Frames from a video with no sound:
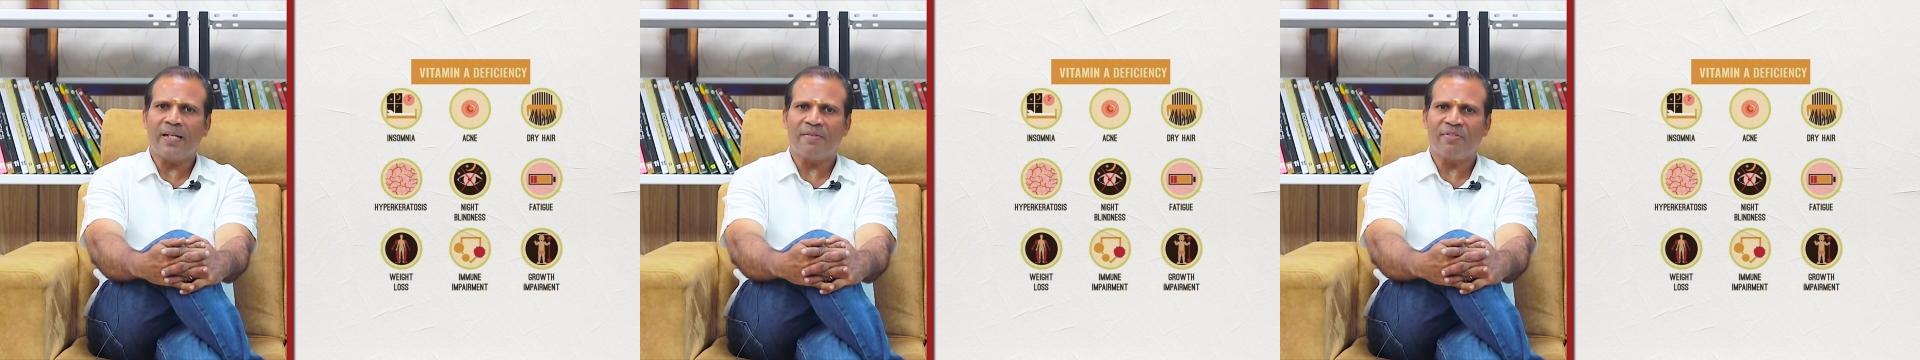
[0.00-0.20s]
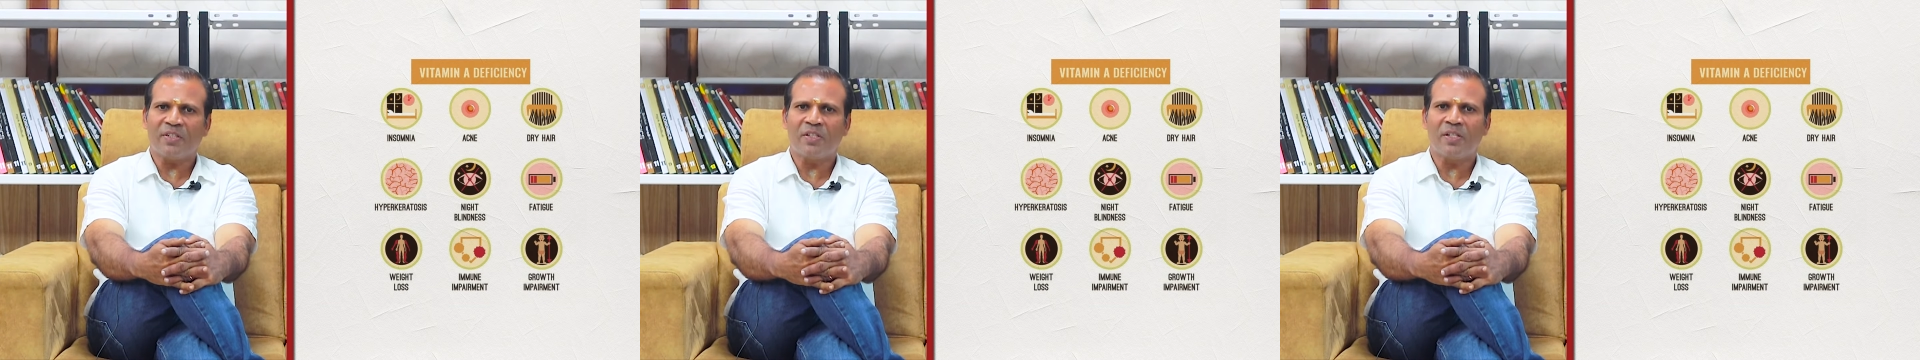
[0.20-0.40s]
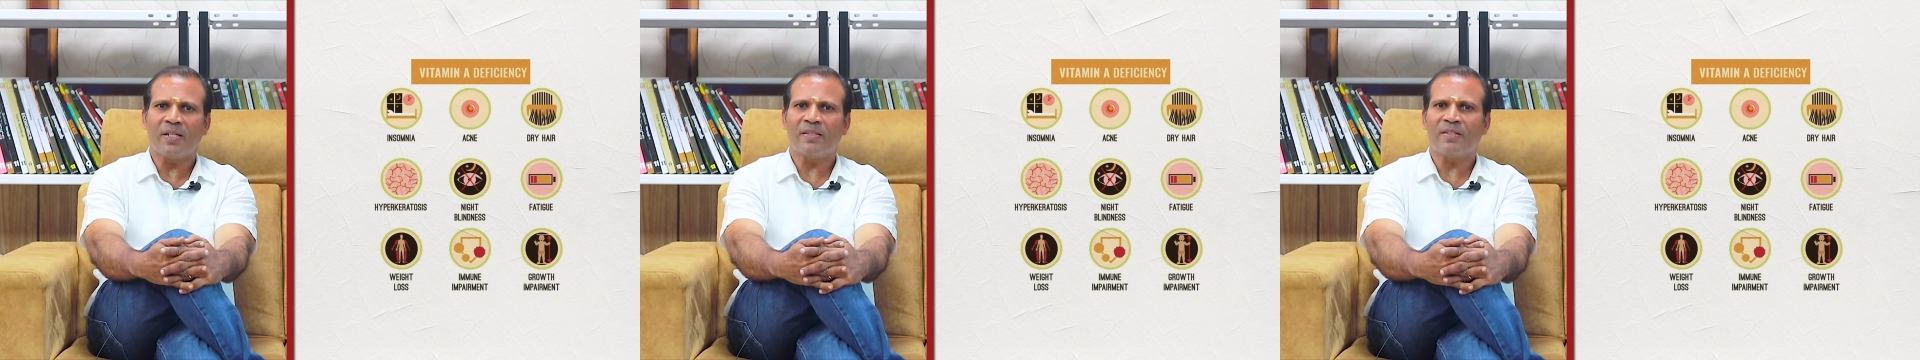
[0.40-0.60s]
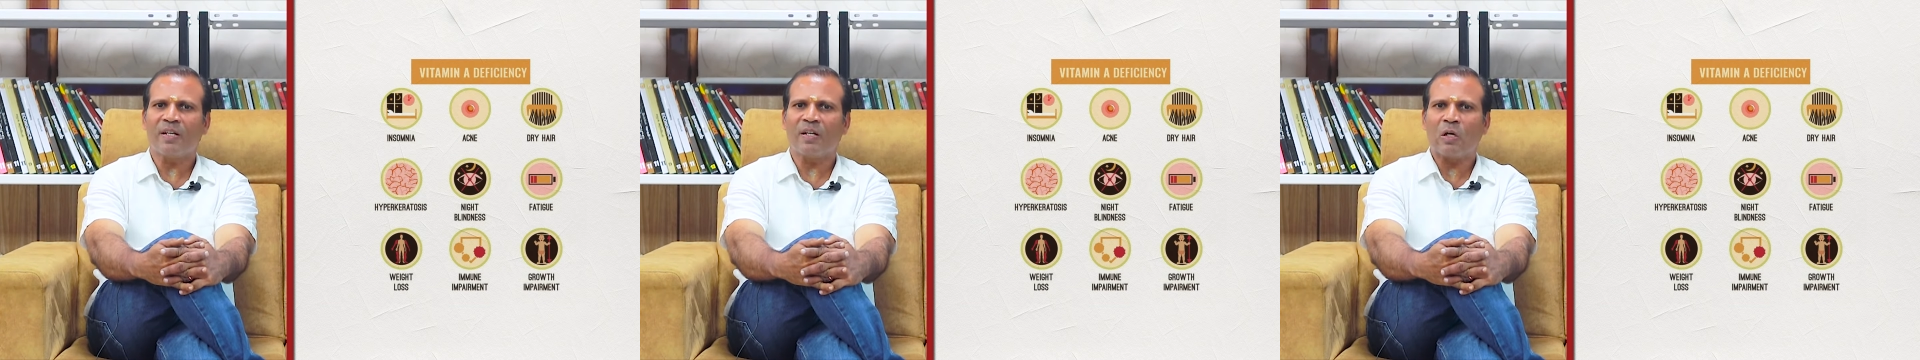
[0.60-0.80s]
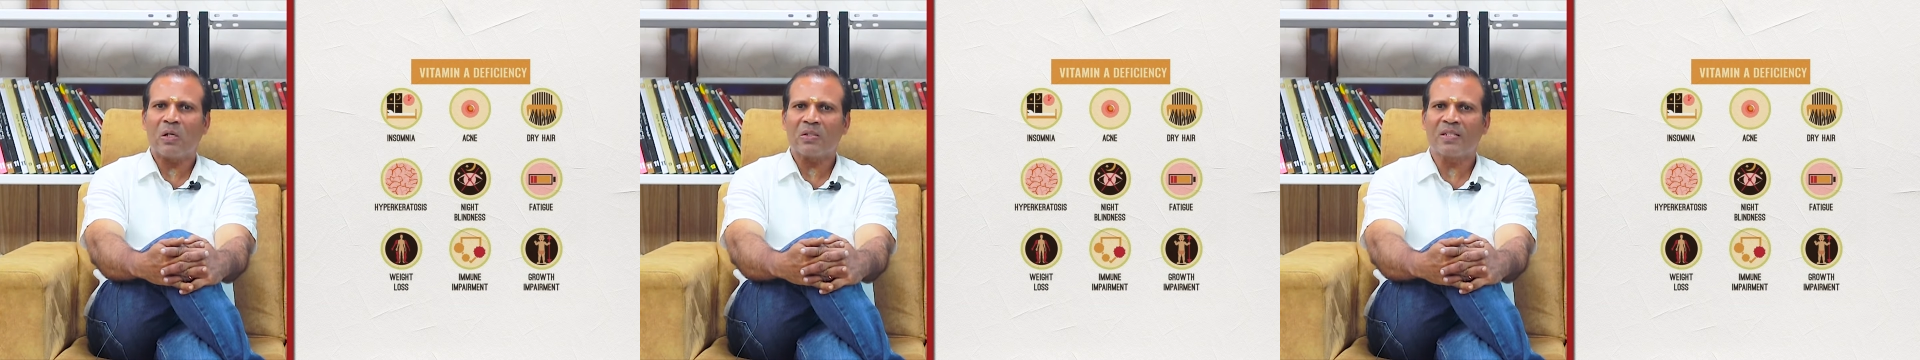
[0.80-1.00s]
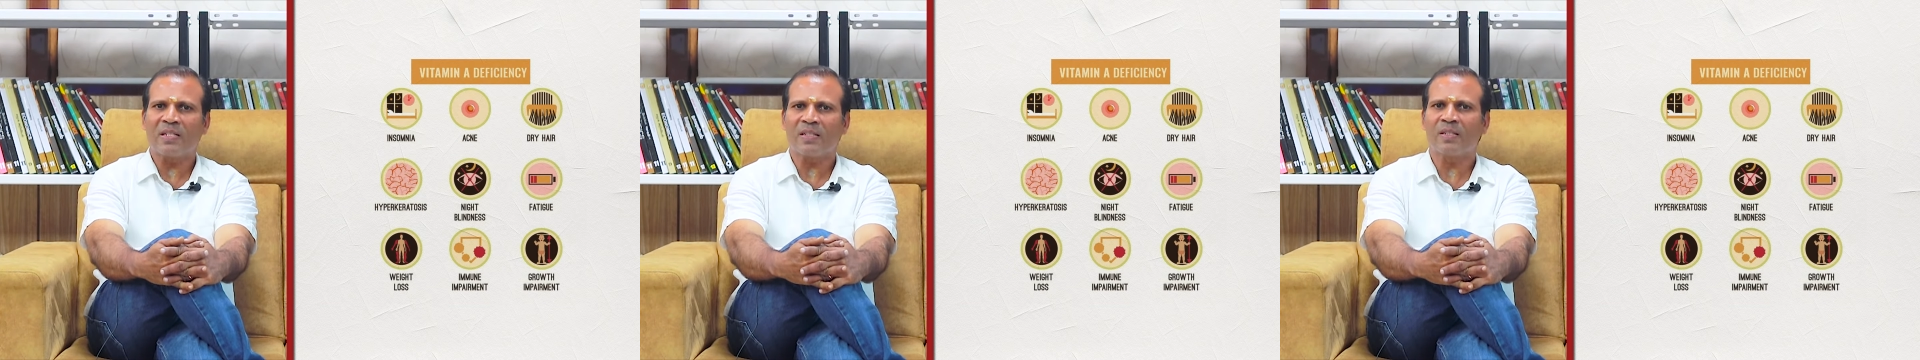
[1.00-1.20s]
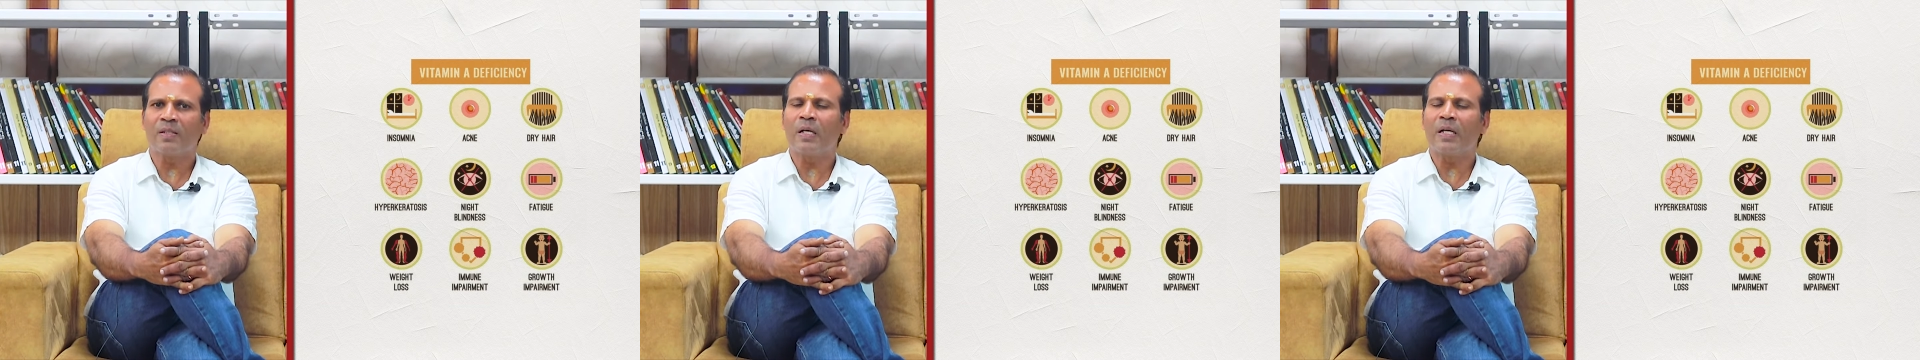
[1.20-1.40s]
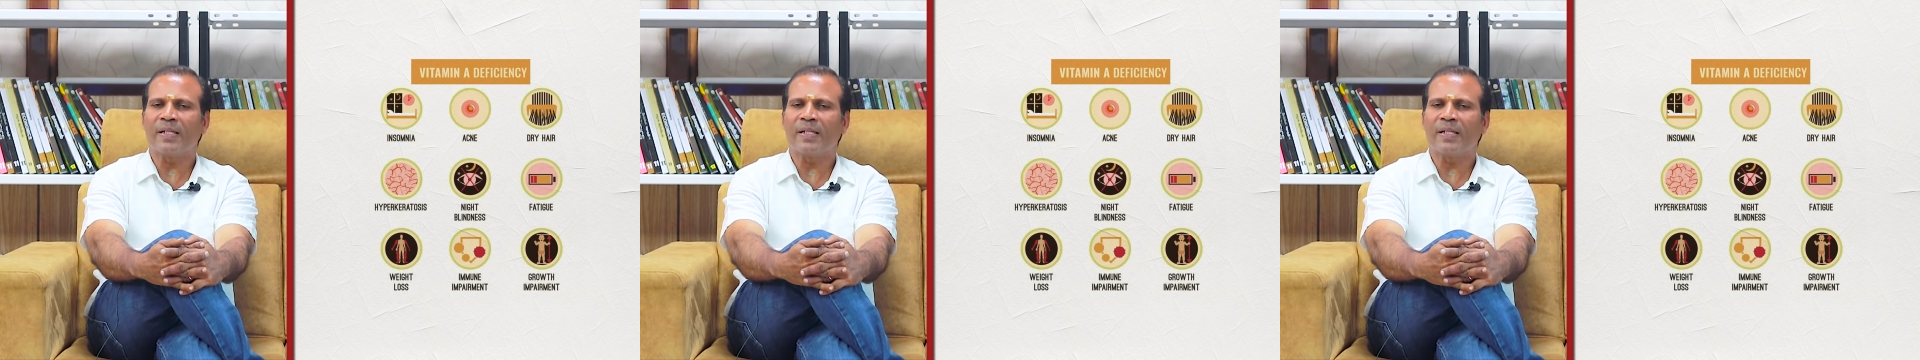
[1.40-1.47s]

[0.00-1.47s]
deficiency causes